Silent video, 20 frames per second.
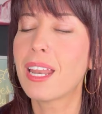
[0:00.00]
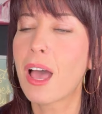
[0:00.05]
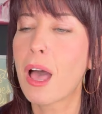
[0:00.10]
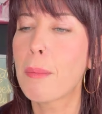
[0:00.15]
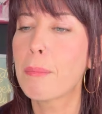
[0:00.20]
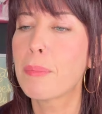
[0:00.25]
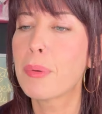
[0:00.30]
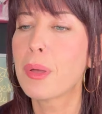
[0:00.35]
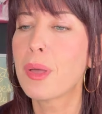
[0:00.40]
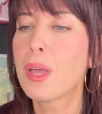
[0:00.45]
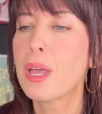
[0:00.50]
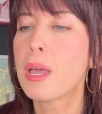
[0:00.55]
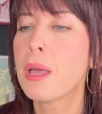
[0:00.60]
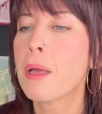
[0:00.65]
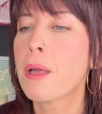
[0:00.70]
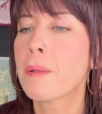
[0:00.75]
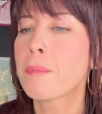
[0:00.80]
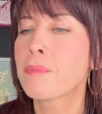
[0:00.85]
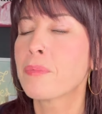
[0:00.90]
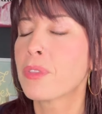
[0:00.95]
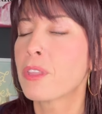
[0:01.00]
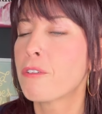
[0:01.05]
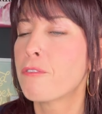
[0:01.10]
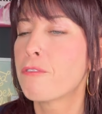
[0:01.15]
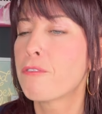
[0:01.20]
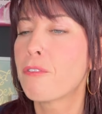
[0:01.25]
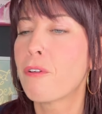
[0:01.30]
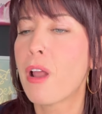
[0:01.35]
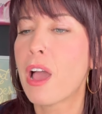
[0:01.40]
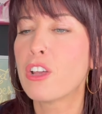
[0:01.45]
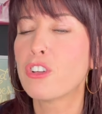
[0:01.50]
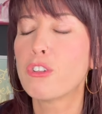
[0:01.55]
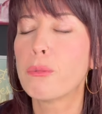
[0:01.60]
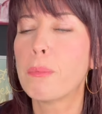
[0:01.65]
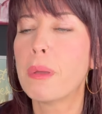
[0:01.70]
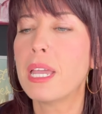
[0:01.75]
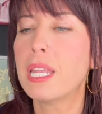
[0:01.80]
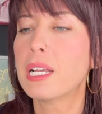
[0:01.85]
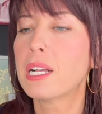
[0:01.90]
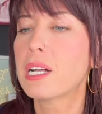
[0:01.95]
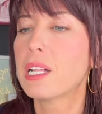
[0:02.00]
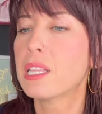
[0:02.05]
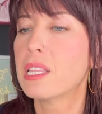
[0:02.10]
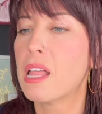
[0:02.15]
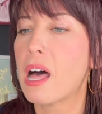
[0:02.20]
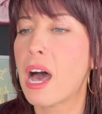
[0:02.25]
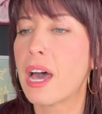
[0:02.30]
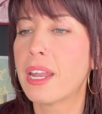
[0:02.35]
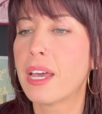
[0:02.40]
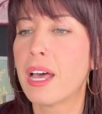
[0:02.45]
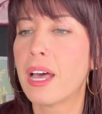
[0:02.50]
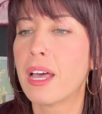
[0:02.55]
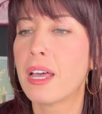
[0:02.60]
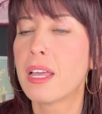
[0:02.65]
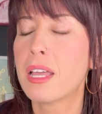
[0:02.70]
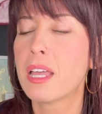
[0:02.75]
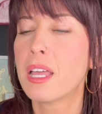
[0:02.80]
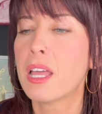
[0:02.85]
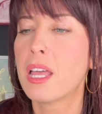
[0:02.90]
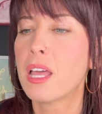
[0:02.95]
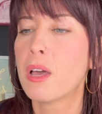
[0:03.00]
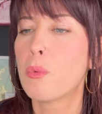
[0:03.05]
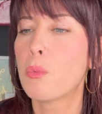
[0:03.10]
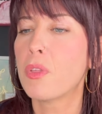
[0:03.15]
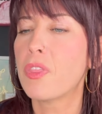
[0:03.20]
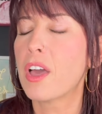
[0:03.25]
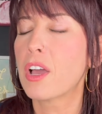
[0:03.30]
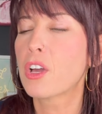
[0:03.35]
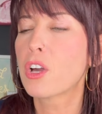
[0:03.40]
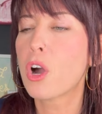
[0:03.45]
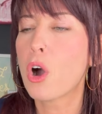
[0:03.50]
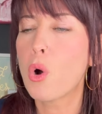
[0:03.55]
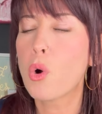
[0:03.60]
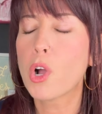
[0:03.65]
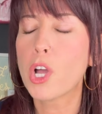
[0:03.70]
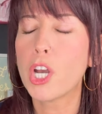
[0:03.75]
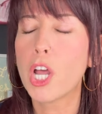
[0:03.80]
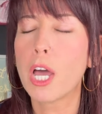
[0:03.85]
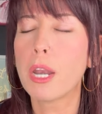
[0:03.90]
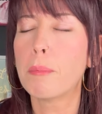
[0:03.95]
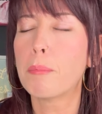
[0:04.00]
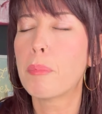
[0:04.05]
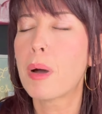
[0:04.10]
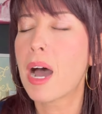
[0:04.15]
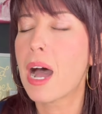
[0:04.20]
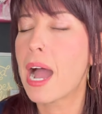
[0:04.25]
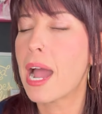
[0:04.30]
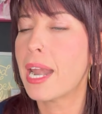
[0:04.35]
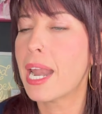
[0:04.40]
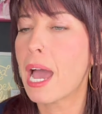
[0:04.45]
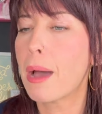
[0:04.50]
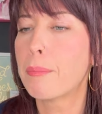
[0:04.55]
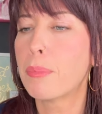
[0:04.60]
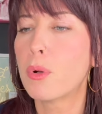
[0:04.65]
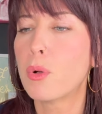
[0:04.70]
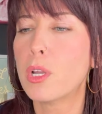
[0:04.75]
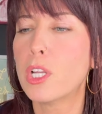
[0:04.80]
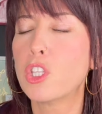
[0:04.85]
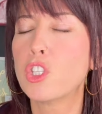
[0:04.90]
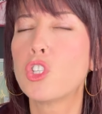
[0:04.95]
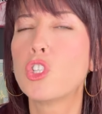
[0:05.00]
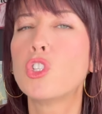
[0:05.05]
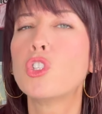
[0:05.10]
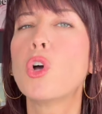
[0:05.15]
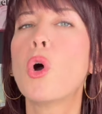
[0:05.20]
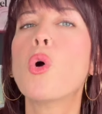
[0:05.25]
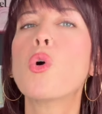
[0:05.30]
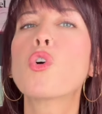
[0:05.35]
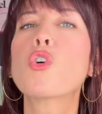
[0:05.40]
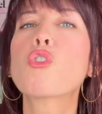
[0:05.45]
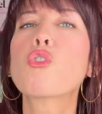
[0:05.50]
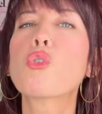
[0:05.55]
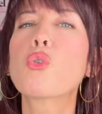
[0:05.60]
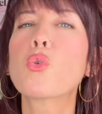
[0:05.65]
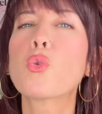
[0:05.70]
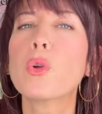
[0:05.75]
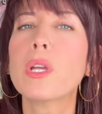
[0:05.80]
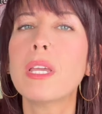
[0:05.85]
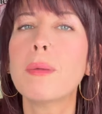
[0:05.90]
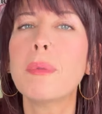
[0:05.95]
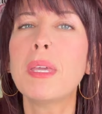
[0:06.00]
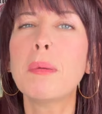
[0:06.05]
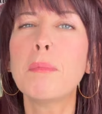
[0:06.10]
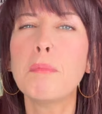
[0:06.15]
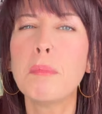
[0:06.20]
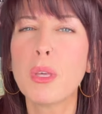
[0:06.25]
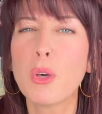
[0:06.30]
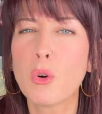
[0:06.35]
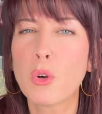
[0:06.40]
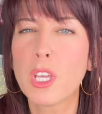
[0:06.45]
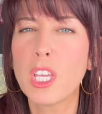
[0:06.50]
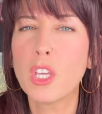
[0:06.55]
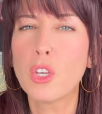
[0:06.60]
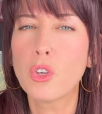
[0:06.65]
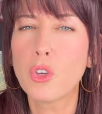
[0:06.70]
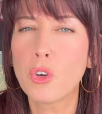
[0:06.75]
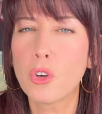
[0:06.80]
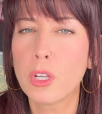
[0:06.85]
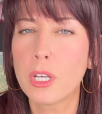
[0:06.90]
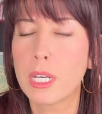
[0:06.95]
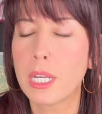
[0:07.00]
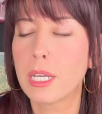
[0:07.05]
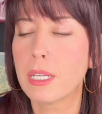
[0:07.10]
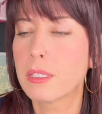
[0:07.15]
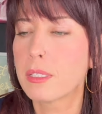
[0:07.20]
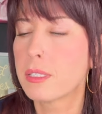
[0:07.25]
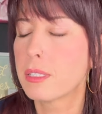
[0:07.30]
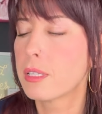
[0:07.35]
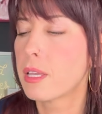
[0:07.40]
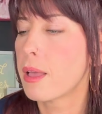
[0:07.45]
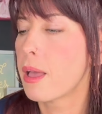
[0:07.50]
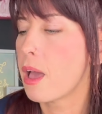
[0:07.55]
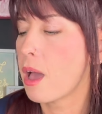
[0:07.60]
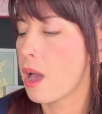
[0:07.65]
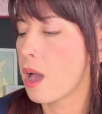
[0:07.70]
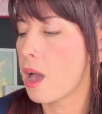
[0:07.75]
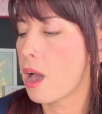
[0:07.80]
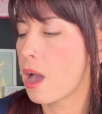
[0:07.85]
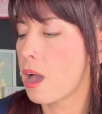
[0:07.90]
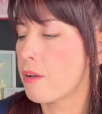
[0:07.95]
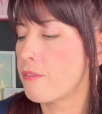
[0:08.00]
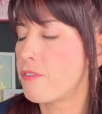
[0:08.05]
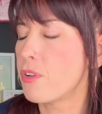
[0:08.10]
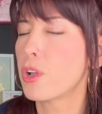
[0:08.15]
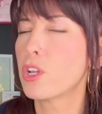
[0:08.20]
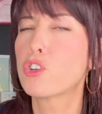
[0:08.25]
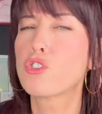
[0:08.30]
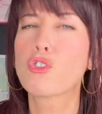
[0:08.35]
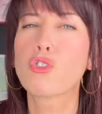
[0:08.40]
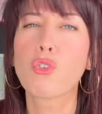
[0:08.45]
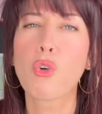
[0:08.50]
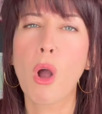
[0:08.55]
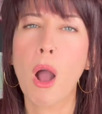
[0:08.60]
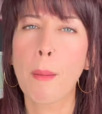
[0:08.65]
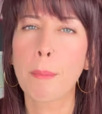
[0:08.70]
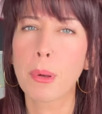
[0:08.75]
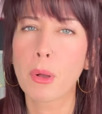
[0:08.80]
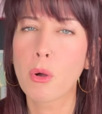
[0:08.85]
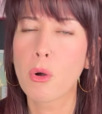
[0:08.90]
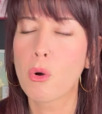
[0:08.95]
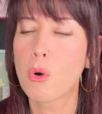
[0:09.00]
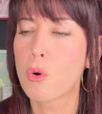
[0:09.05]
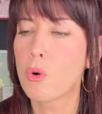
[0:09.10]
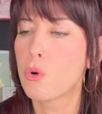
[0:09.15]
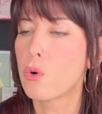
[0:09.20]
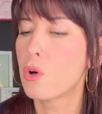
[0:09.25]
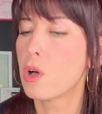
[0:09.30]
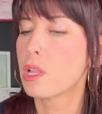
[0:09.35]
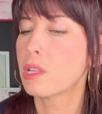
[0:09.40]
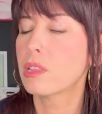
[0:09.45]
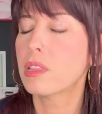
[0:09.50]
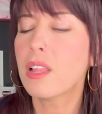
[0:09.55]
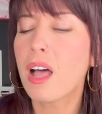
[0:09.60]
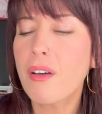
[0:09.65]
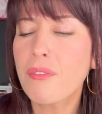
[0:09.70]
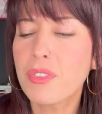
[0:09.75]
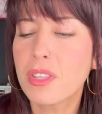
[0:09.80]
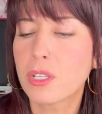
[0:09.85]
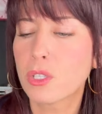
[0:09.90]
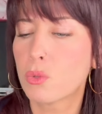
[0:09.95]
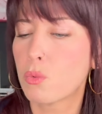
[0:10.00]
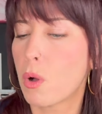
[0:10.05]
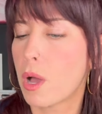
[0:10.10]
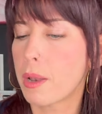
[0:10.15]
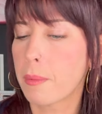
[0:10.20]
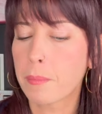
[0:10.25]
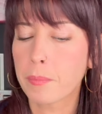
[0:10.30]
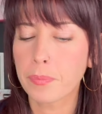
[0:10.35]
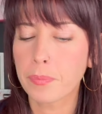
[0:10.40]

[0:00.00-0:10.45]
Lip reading: up fresh pina colada with that coconut and pineapple, and it's so creamy, milky goodness. Very tropical. Love this one.